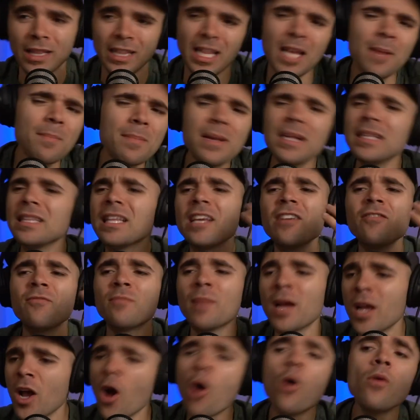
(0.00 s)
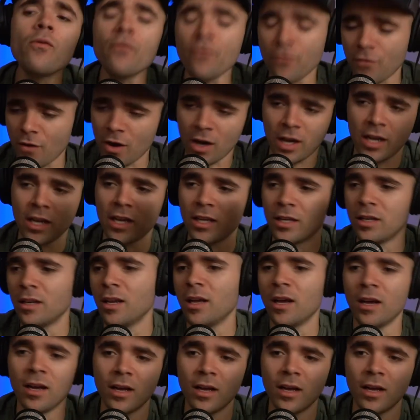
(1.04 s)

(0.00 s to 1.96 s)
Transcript: Let me live my own fucking